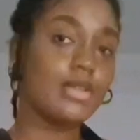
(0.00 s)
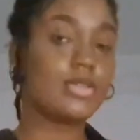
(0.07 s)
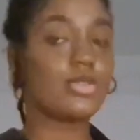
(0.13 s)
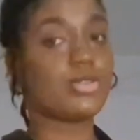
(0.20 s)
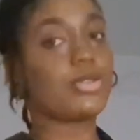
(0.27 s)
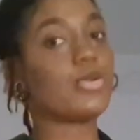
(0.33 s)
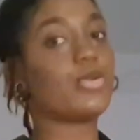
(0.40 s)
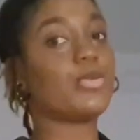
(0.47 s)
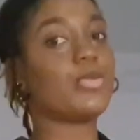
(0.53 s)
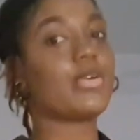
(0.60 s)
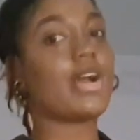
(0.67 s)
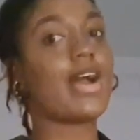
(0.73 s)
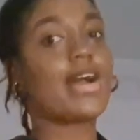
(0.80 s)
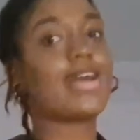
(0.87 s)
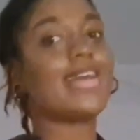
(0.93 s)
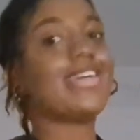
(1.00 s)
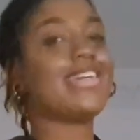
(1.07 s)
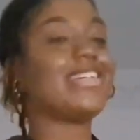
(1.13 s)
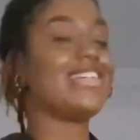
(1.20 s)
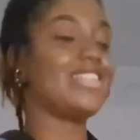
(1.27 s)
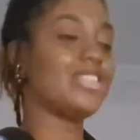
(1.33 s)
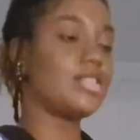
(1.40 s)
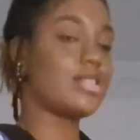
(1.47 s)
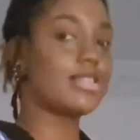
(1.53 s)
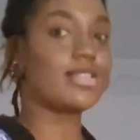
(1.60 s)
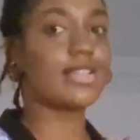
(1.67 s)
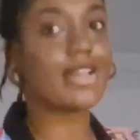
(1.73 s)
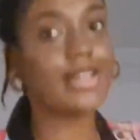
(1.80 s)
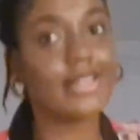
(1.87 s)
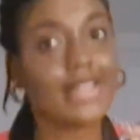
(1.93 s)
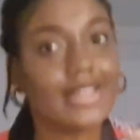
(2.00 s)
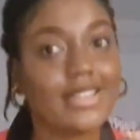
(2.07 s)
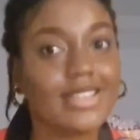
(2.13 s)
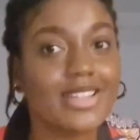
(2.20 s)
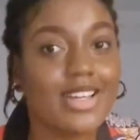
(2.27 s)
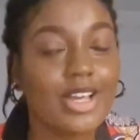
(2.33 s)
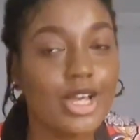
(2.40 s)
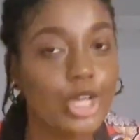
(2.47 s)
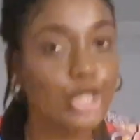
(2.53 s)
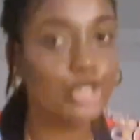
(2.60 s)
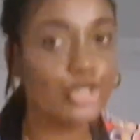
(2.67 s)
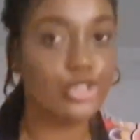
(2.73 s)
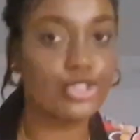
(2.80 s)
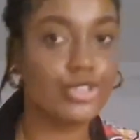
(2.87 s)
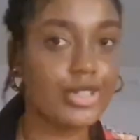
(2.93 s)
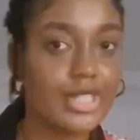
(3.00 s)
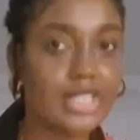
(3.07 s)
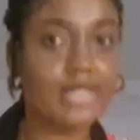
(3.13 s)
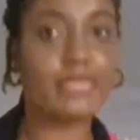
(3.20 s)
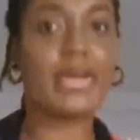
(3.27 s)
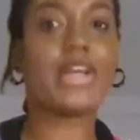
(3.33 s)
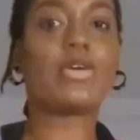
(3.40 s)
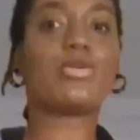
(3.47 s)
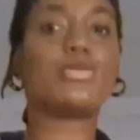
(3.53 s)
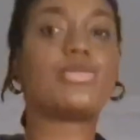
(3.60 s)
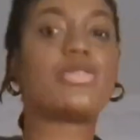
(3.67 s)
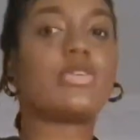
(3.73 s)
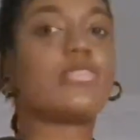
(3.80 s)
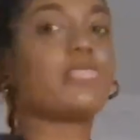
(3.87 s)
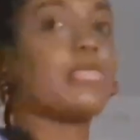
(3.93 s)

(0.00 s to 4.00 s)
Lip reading: So I decided to dress in my coat of